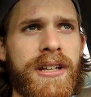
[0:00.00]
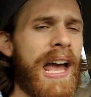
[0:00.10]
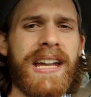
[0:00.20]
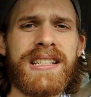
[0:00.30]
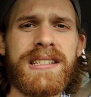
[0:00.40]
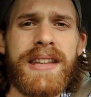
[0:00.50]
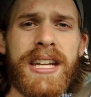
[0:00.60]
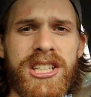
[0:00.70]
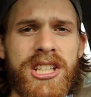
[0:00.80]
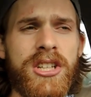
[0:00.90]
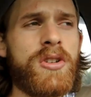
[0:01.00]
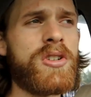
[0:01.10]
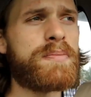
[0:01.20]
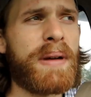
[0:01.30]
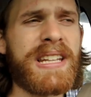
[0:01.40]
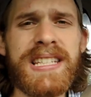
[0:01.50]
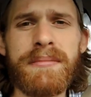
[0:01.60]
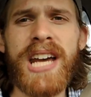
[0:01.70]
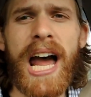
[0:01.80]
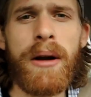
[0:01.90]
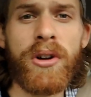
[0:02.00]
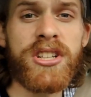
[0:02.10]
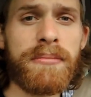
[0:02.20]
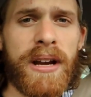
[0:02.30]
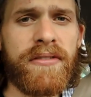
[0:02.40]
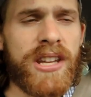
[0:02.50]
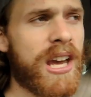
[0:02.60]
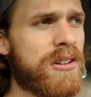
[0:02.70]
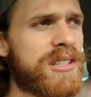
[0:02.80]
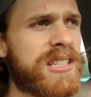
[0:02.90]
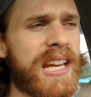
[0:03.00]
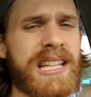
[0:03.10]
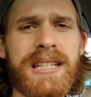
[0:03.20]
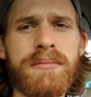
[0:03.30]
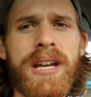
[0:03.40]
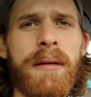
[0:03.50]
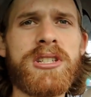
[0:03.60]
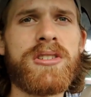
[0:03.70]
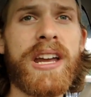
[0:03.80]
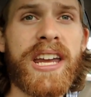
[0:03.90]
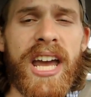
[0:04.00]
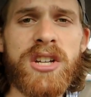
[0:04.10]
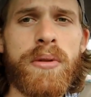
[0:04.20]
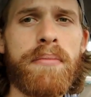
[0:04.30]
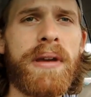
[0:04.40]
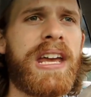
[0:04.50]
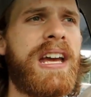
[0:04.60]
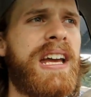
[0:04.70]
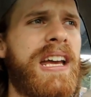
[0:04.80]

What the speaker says: And that you spend some time watching my videos, taking some time to engage with me,